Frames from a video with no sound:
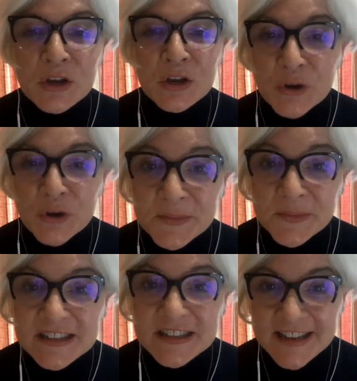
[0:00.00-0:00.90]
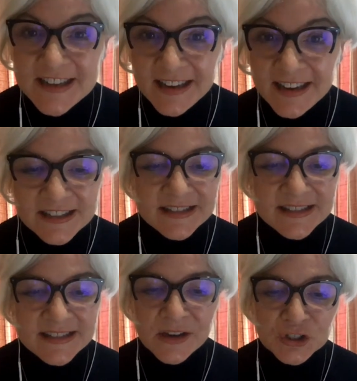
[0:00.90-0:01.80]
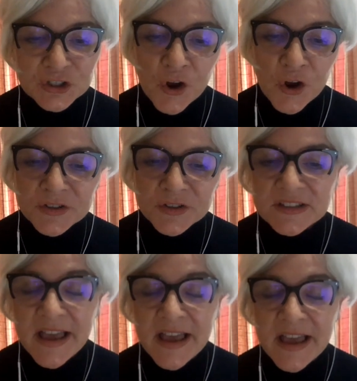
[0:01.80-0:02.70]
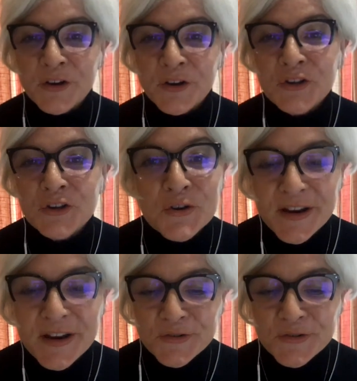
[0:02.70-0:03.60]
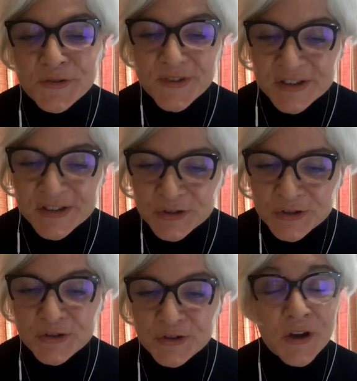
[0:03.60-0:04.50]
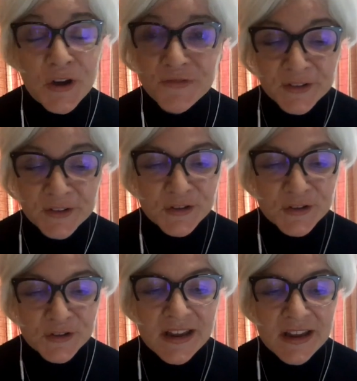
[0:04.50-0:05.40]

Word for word: Joining me today is Cezanne Charles, designer, curator, researcher, co founder,